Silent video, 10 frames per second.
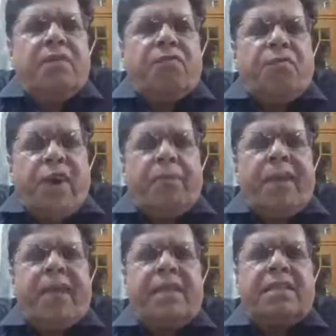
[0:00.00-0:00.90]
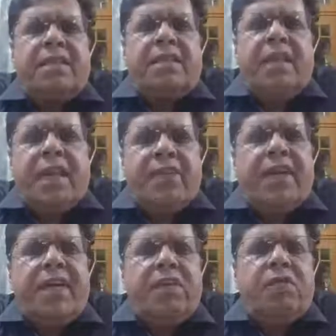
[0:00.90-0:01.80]
fibric acid
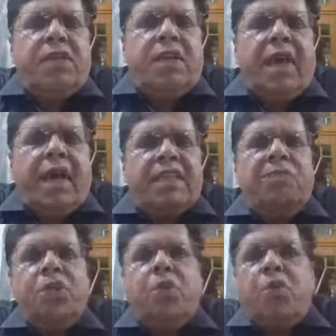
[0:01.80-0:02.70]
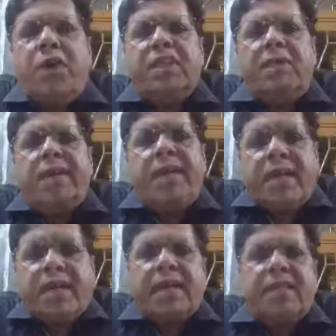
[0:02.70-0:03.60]
derivatives, HMG coenzyme
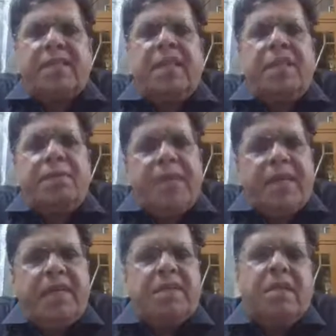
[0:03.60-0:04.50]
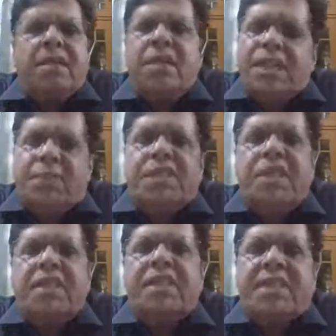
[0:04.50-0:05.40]
reductase inhibitors,
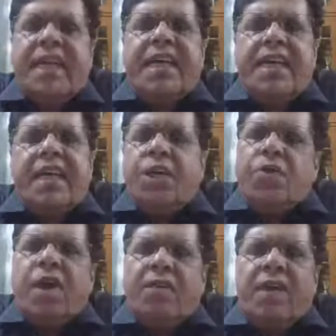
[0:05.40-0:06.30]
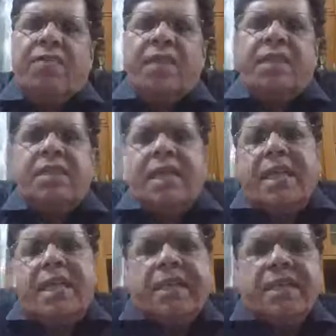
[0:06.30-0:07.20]
especially the statin, and you are aware with the
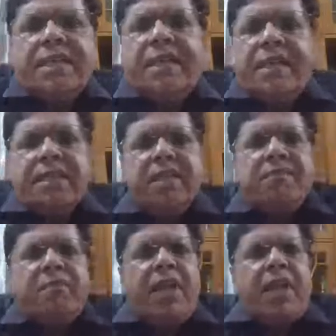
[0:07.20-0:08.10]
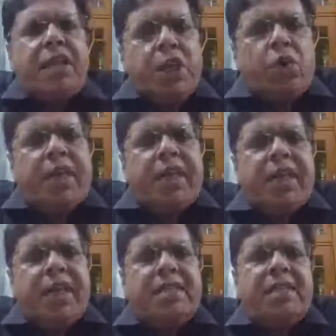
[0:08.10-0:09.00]
statins,
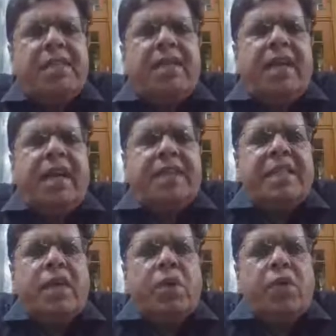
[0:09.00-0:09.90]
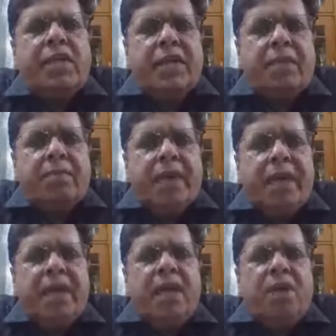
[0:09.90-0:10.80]
nicotinic acid, SL coenzyme
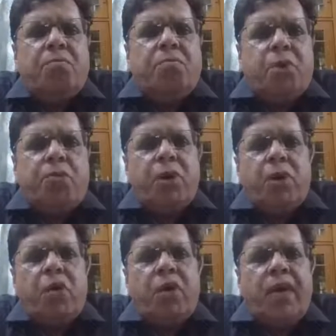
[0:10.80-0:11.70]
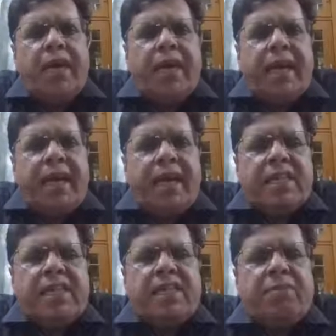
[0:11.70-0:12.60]
A, probicol,
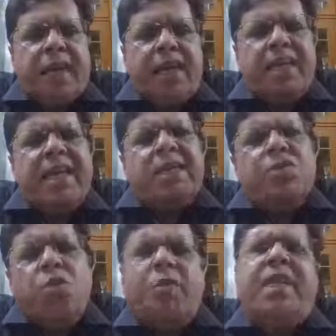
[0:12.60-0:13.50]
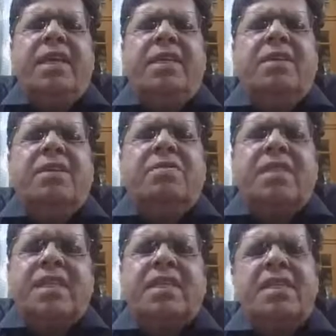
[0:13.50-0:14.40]
agitamide. There are so many
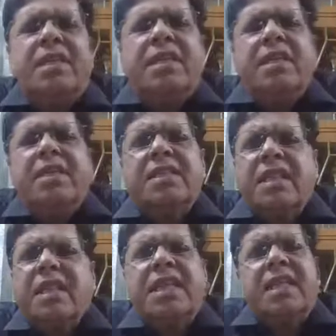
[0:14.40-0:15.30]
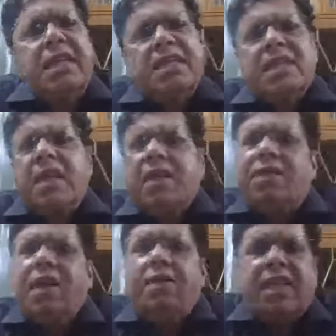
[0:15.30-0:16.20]
synthetic drugs are
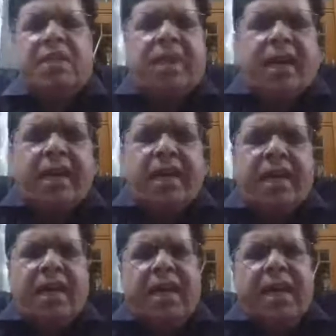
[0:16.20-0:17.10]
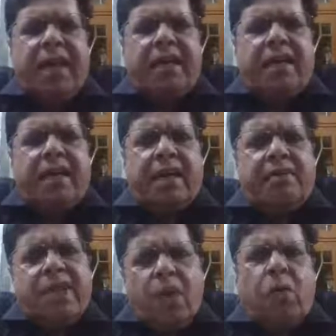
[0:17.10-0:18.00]
available in the market, and
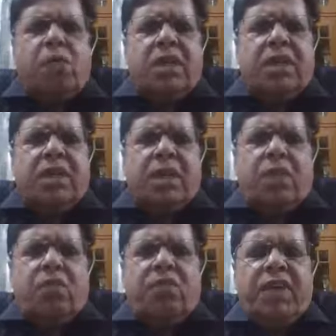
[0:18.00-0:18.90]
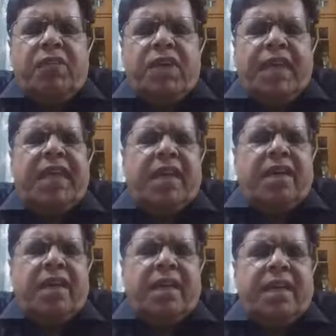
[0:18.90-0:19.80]
now we
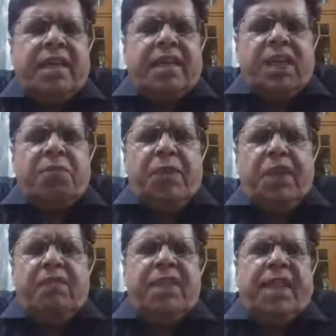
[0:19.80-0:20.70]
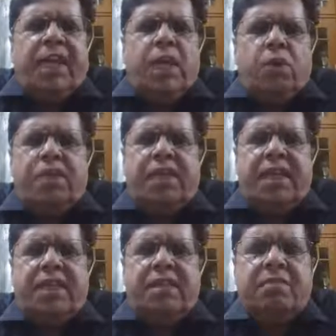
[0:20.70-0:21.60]
think that treatment with
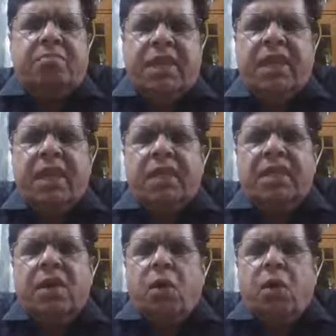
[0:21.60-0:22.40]
antioxidants, minerals,